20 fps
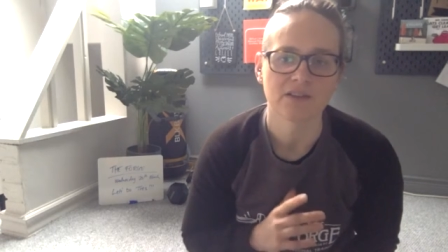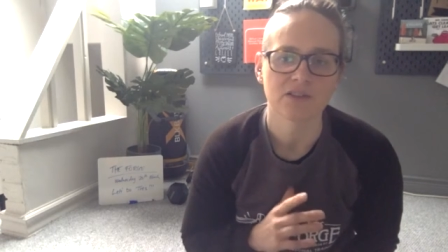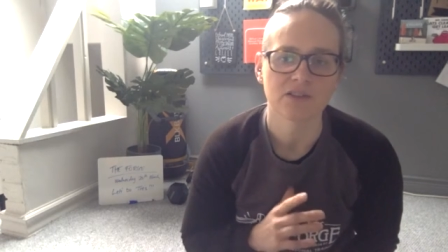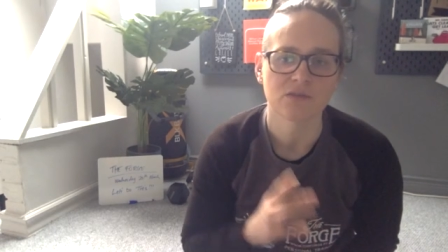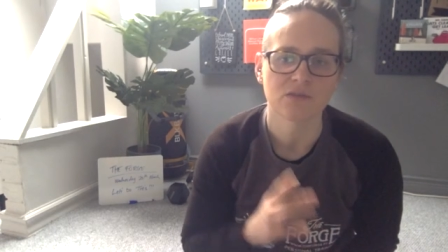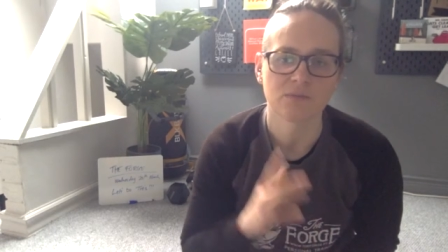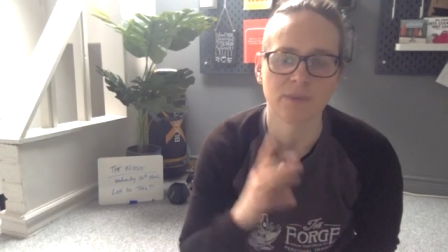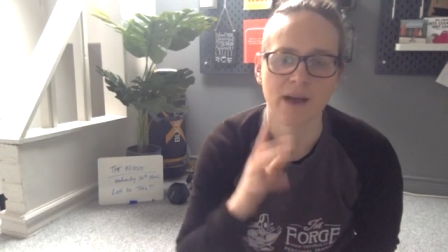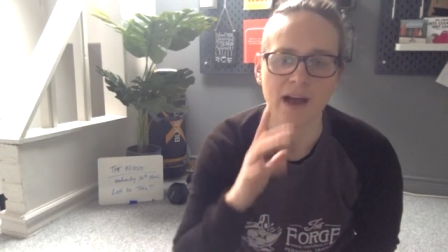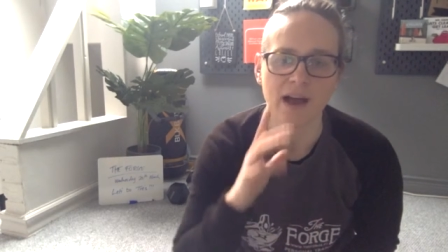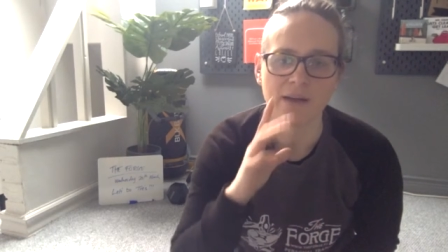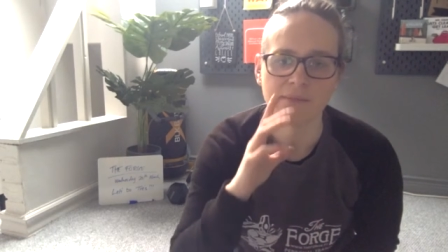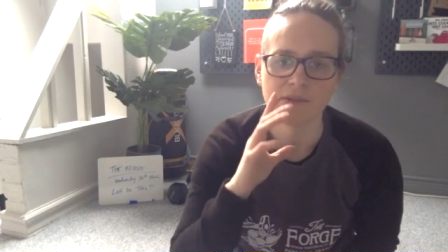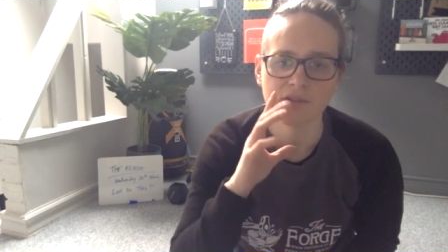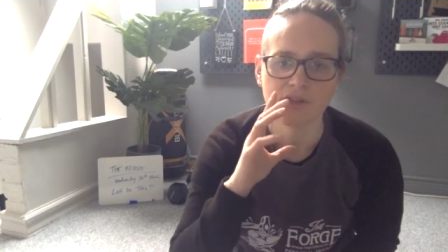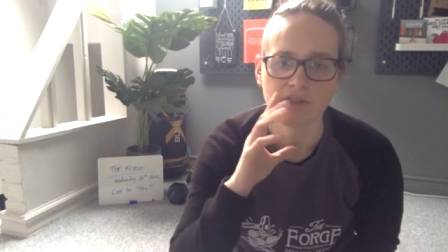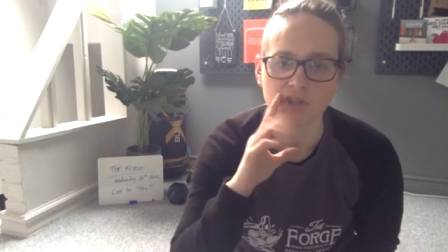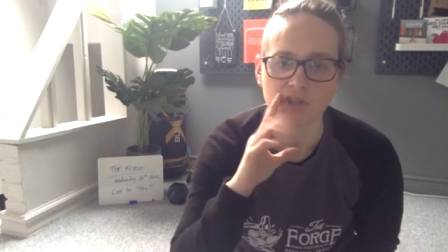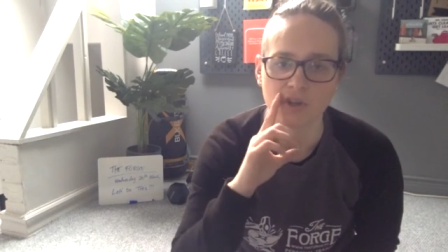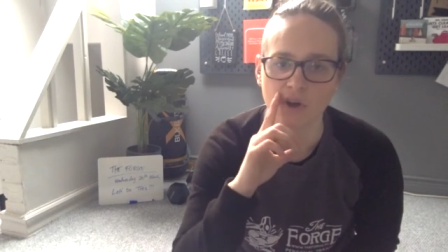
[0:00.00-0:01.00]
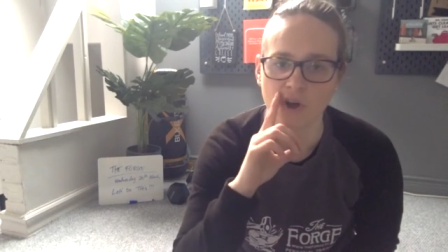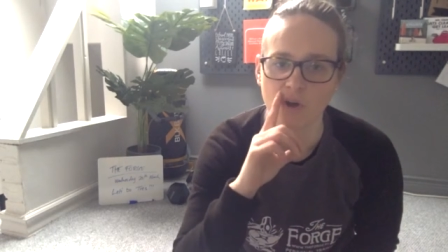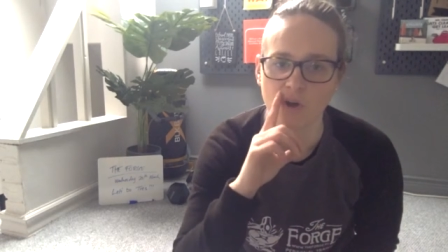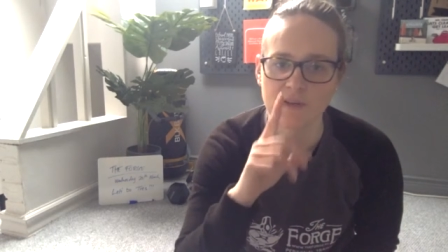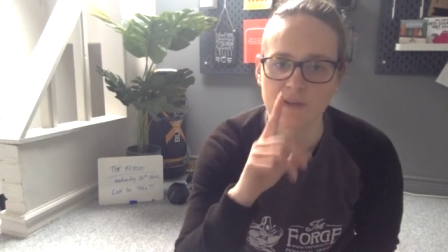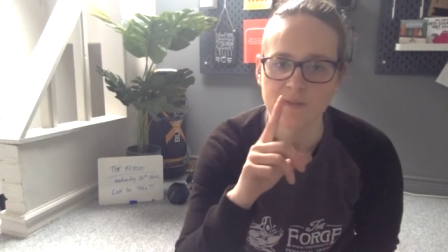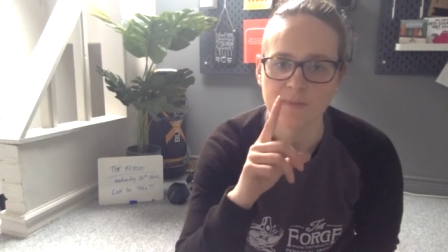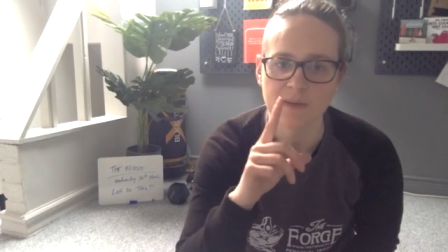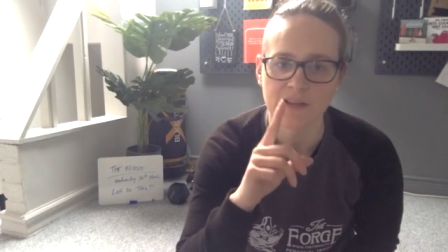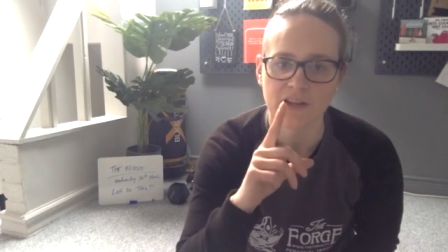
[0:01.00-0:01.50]
So Pamela, you should
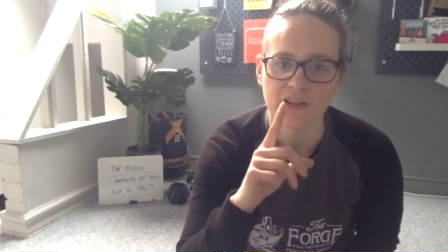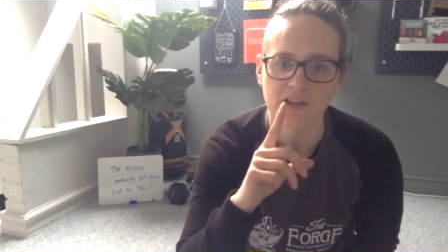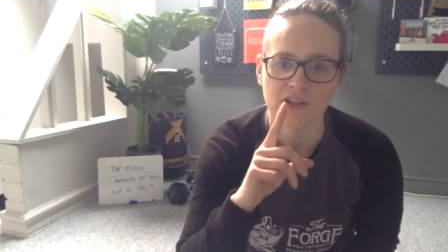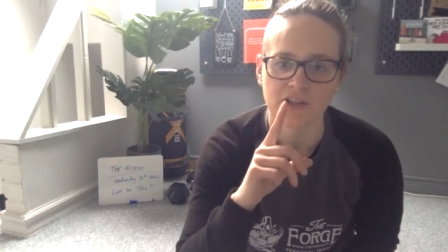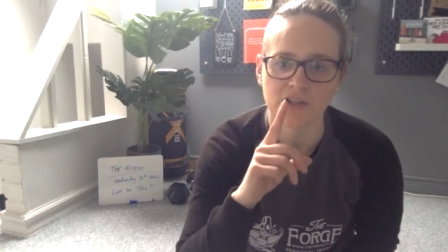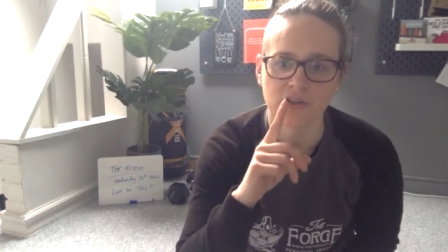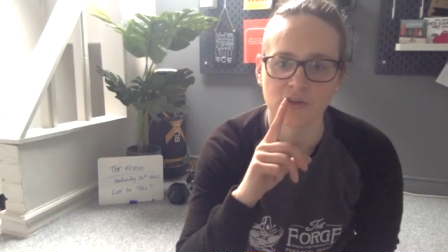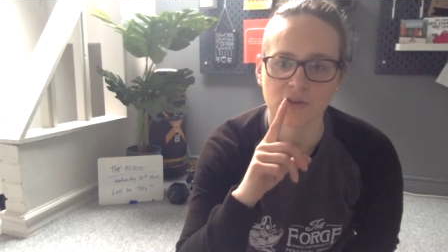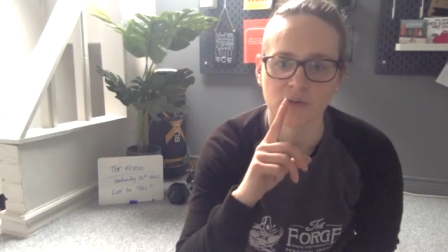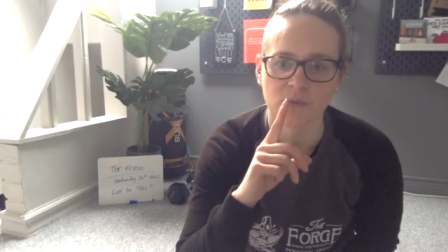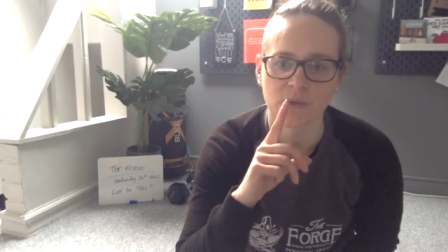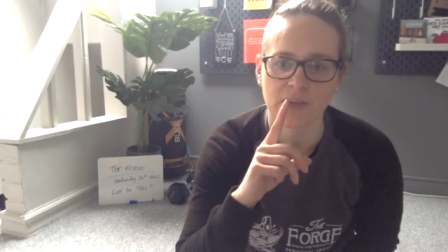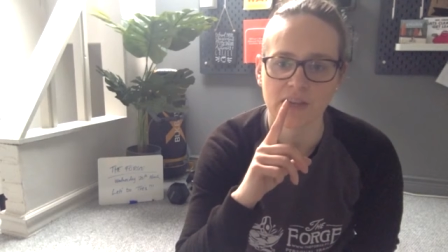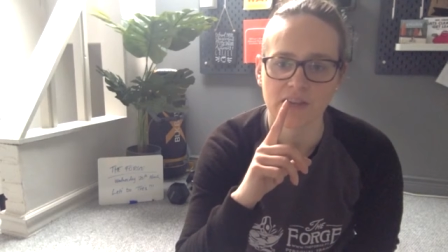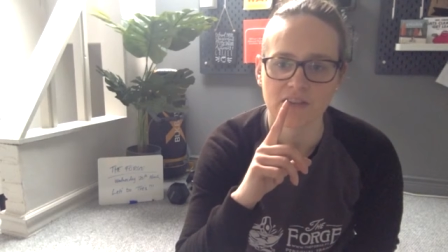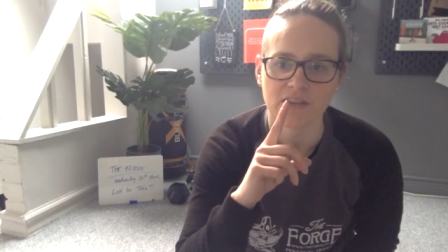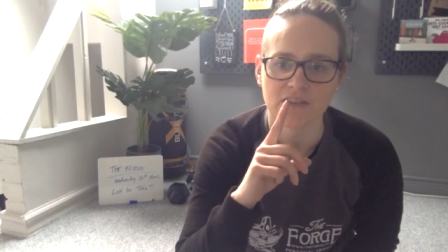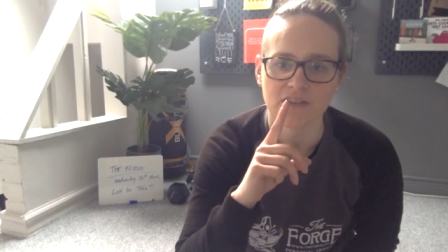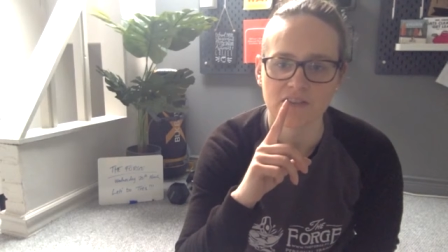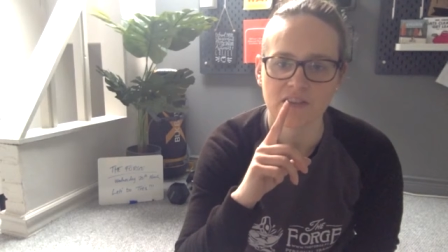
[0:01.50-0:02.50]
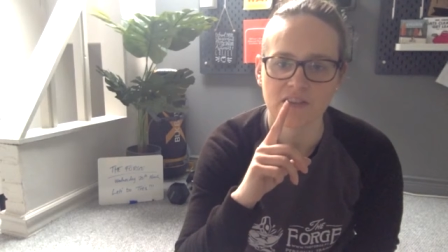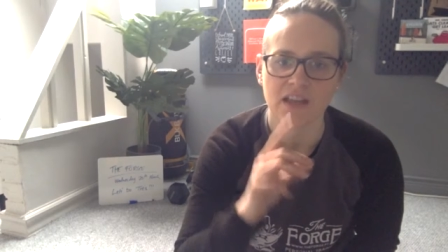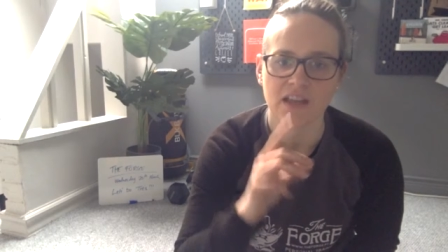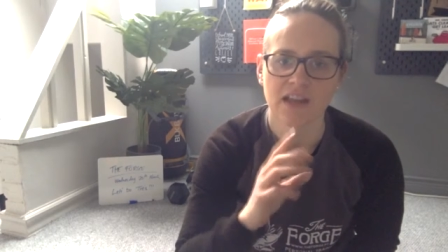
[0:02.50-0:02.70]
always be looking at your weight.